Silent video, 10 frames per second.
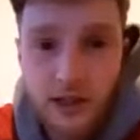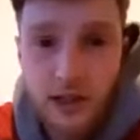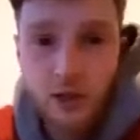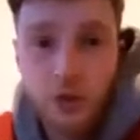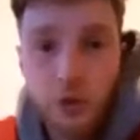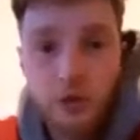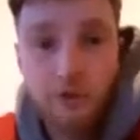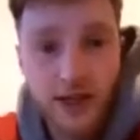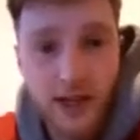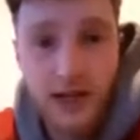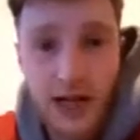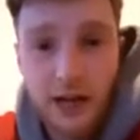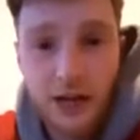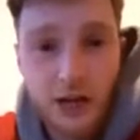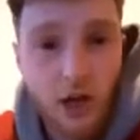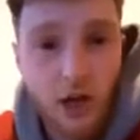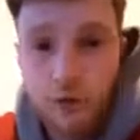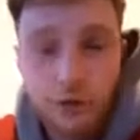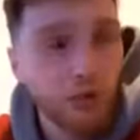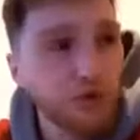He goes, you'd
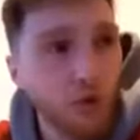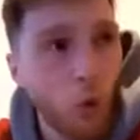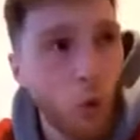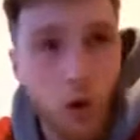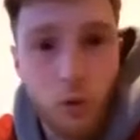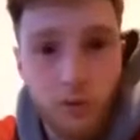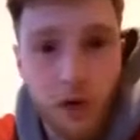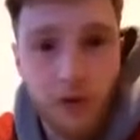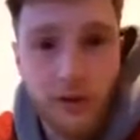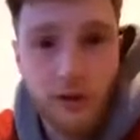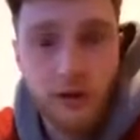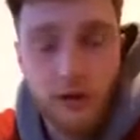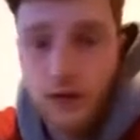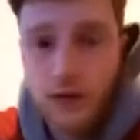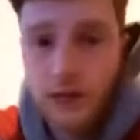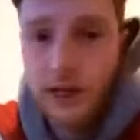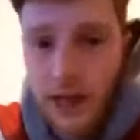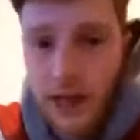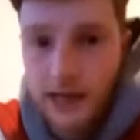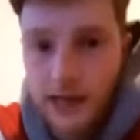feel so awkward, bruv. Like you didn't
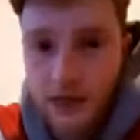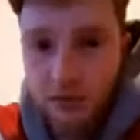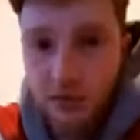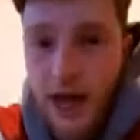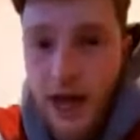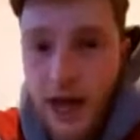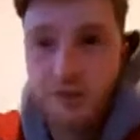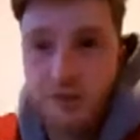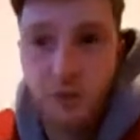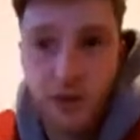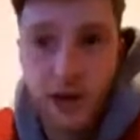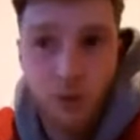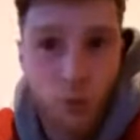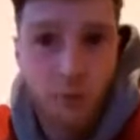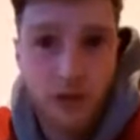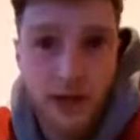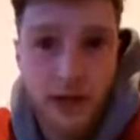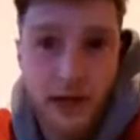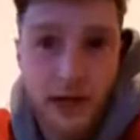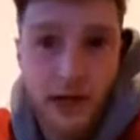like it. It was an atmosphere where normally,
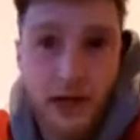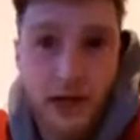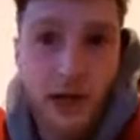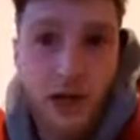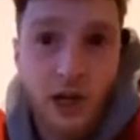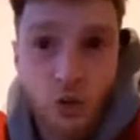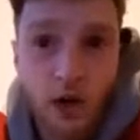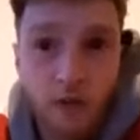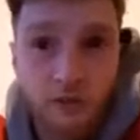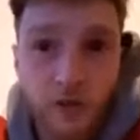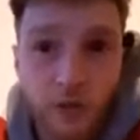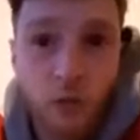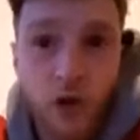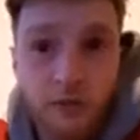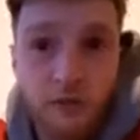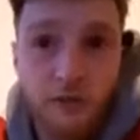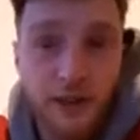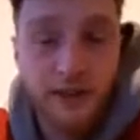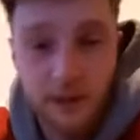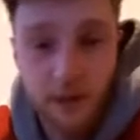you love the
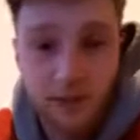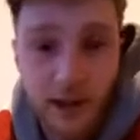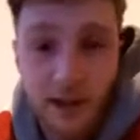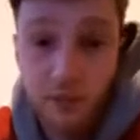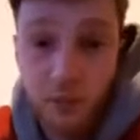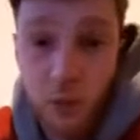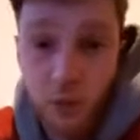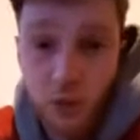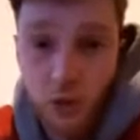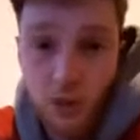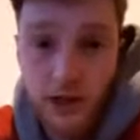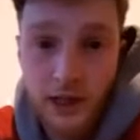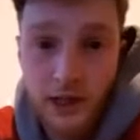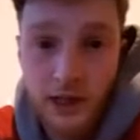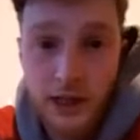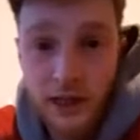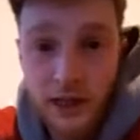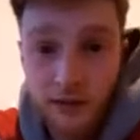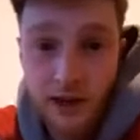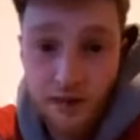fact that the fans are booing you, innit? And
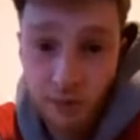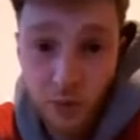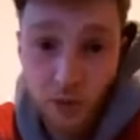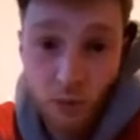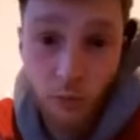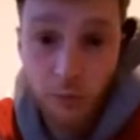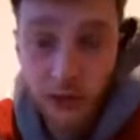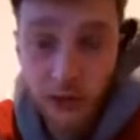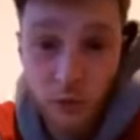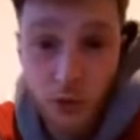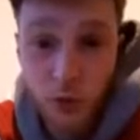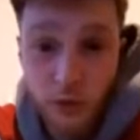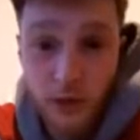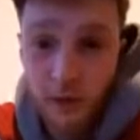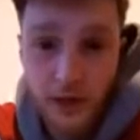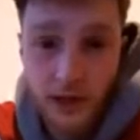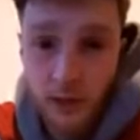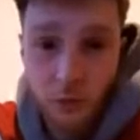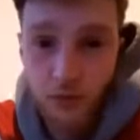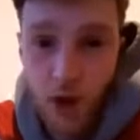the fans are booing their own players because you're winning. But
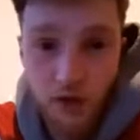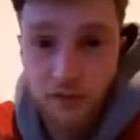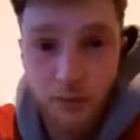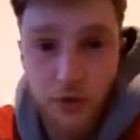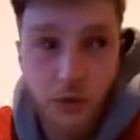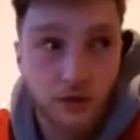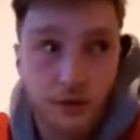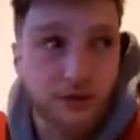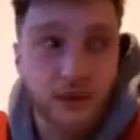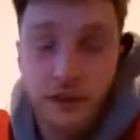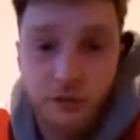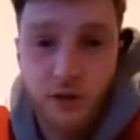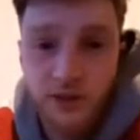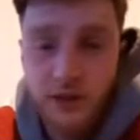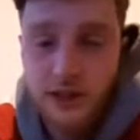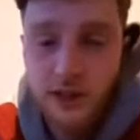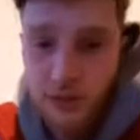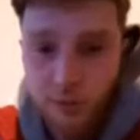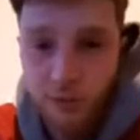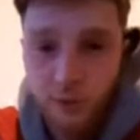with Arsenal, he goes, it's different. It's like a
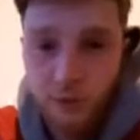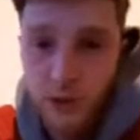different